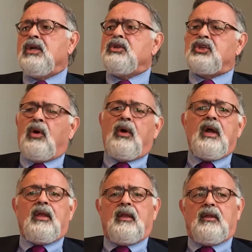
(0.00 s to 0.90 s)

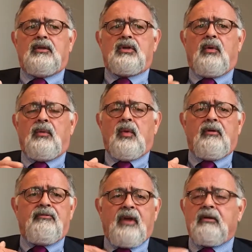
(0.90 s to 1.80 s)
So
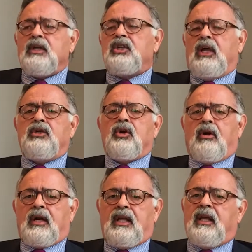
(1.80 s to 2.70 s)
we're very change
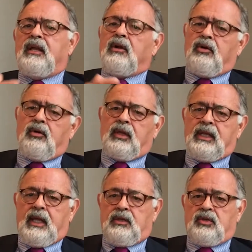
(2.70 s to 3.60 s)
hardy in our
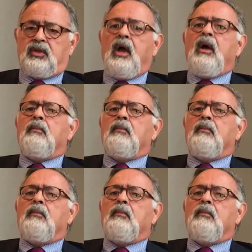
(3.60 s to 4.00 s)
early ages.